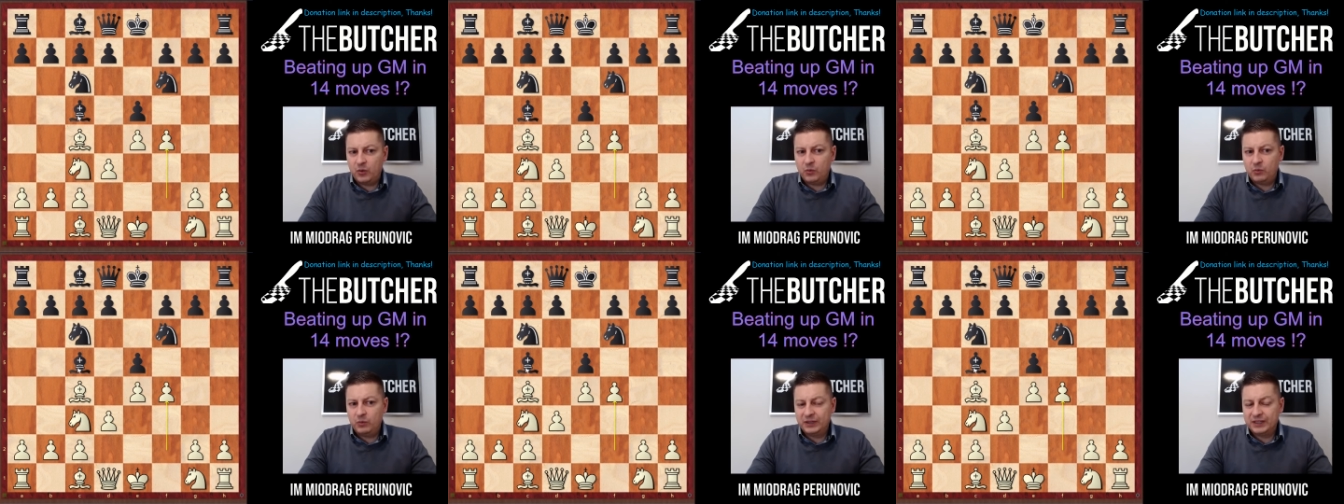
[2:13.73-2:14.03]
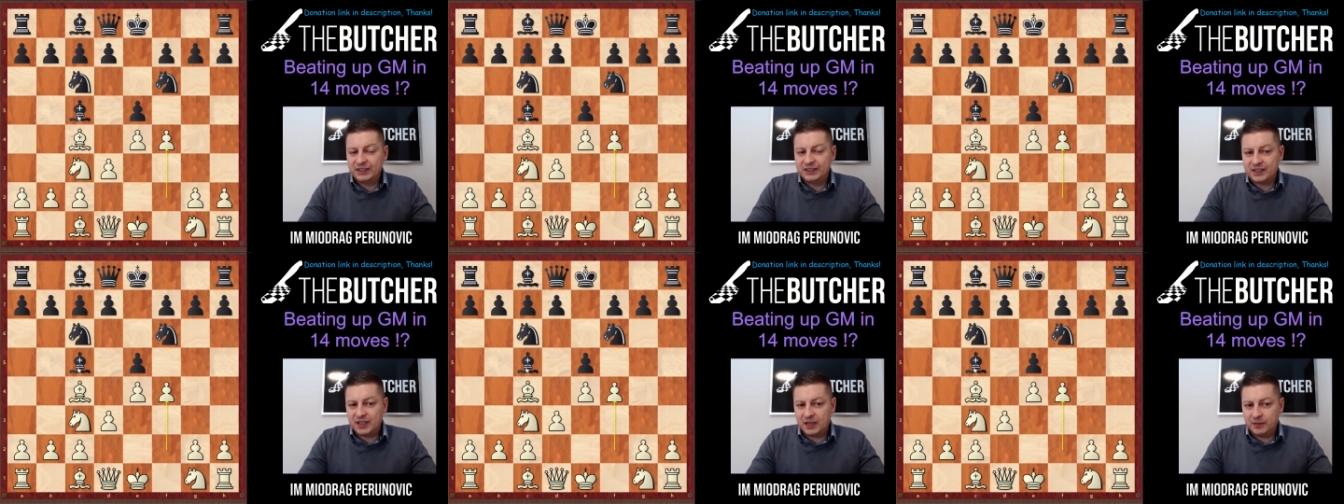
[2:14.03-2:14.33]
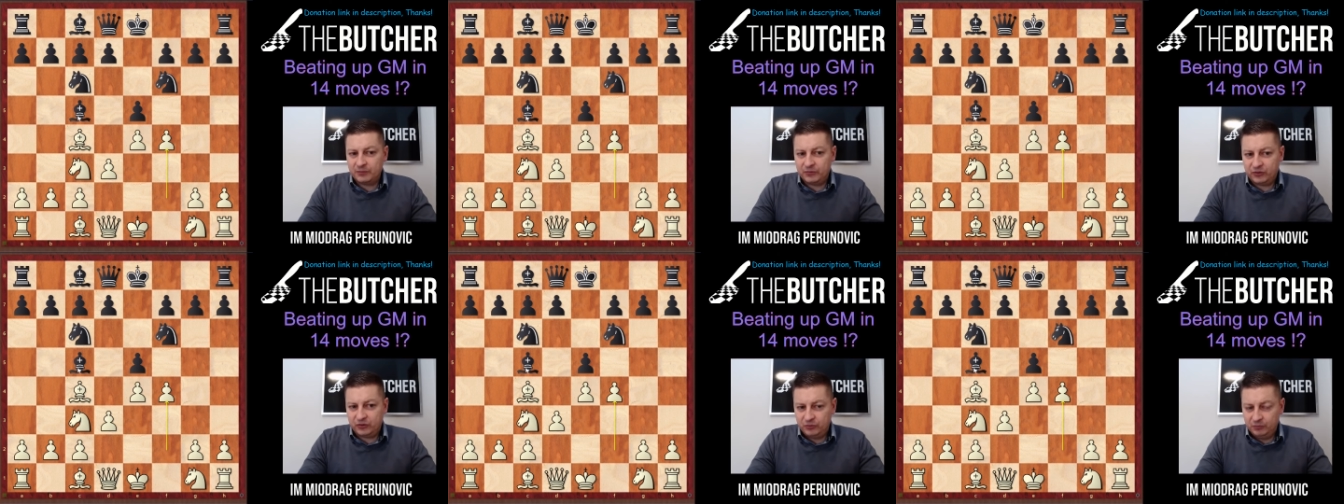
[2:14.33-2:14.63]
when it
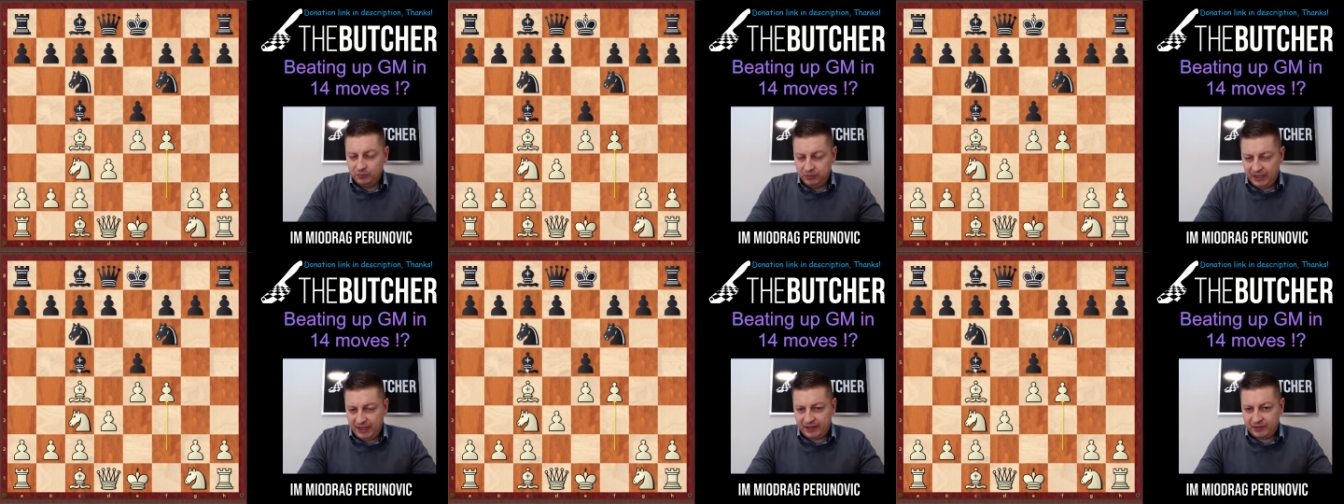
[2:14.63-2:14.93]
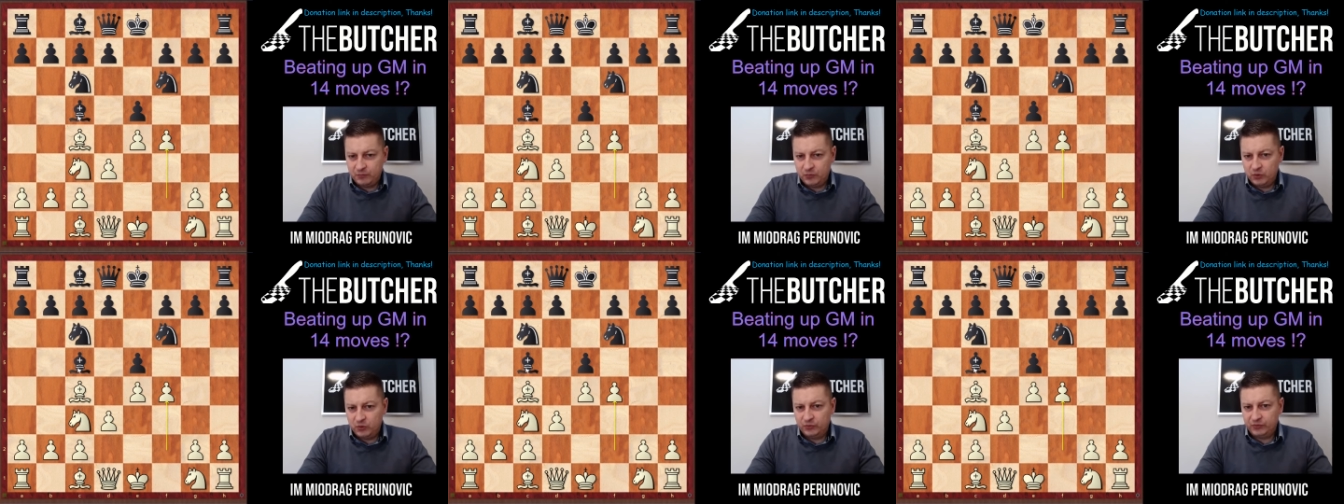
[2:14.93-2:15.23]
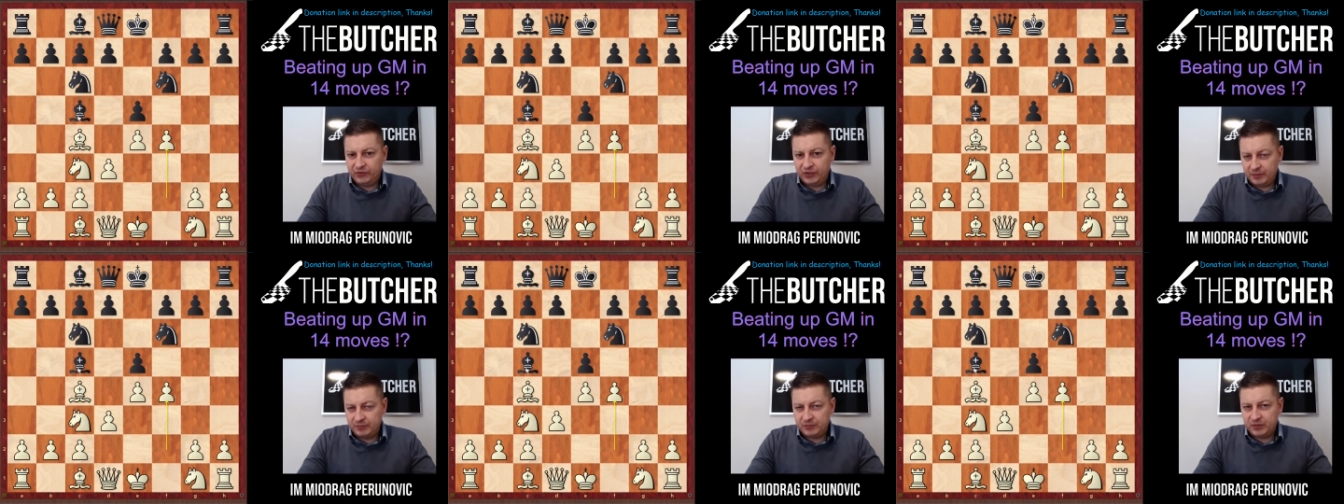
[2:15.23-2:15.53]
comes to black
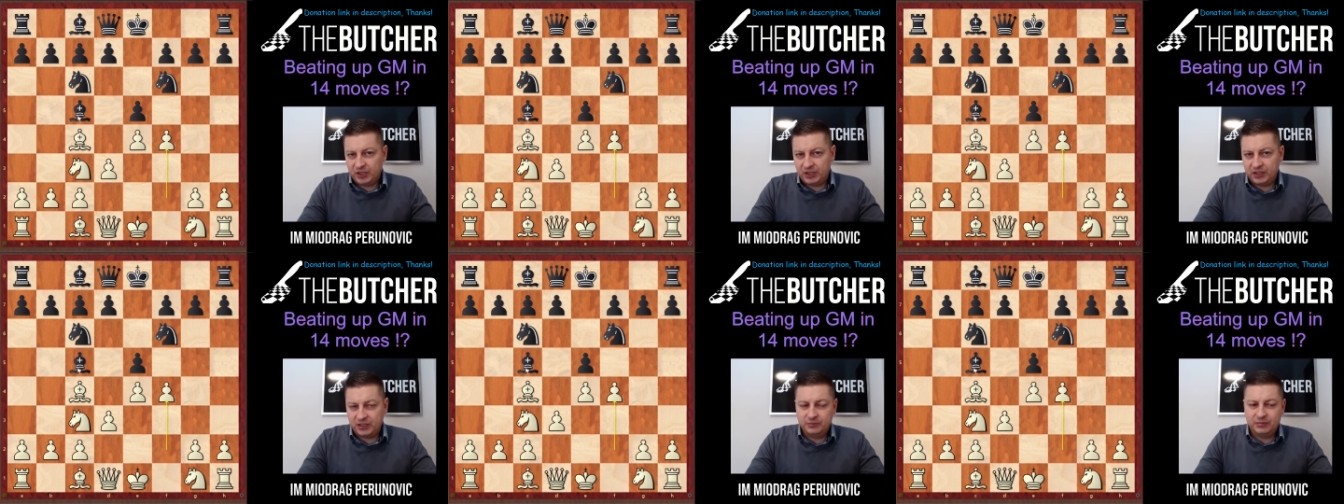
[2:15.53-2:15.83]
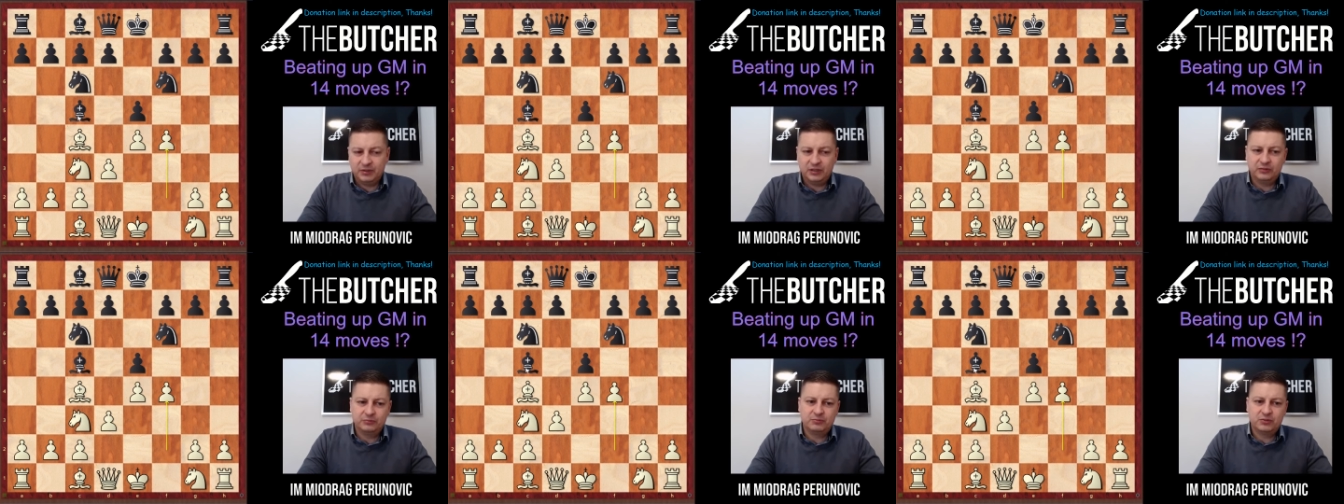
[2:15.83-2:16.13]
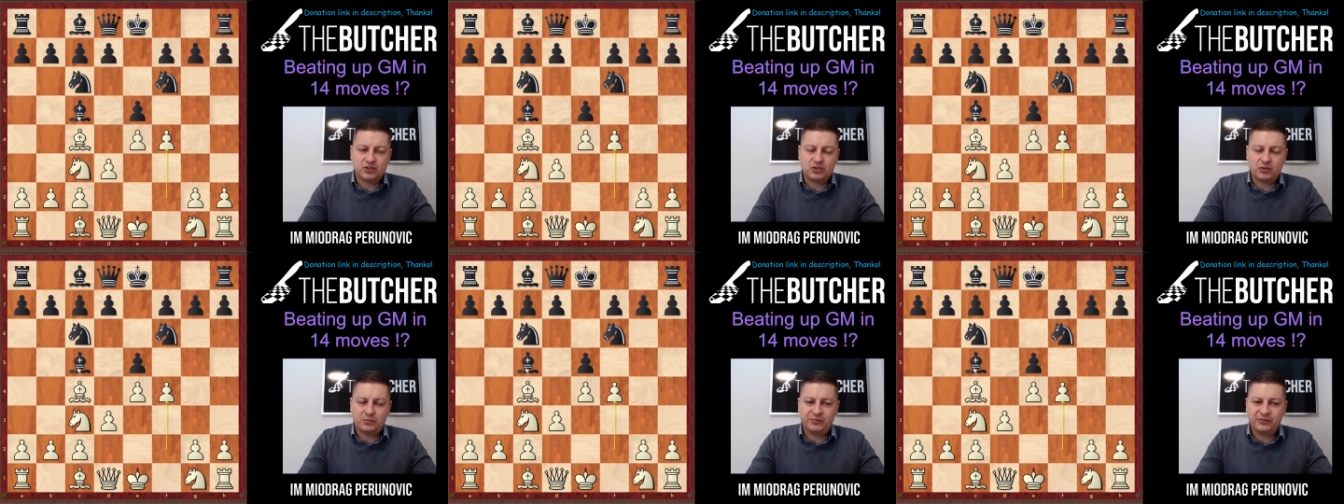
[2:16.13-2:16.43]
moves. I'm talking about
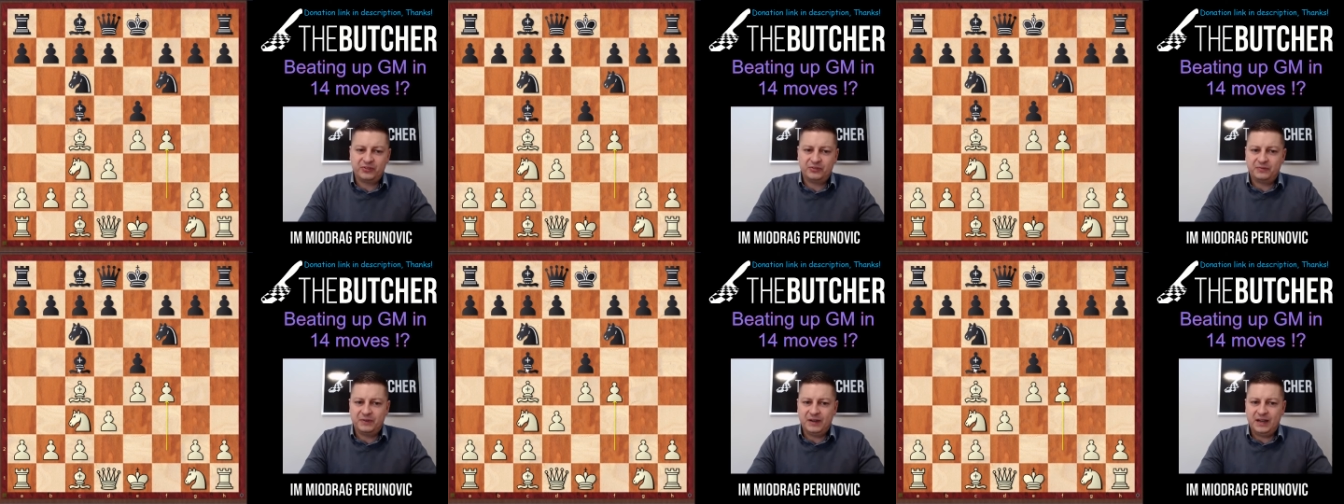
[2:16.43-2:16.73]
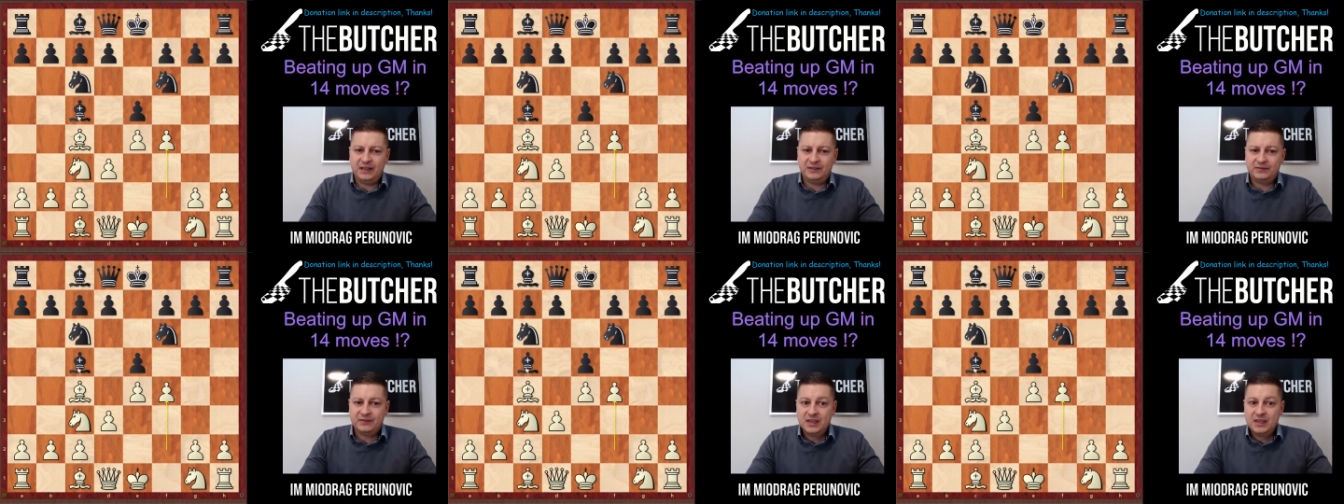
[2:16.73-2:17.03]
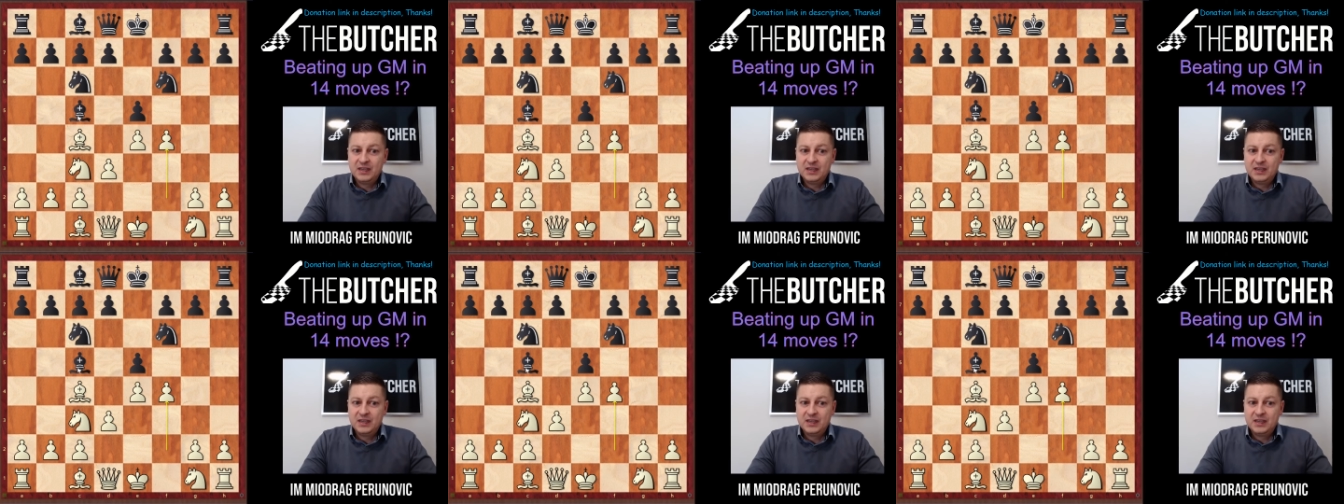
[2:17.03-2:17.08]
bishop c5.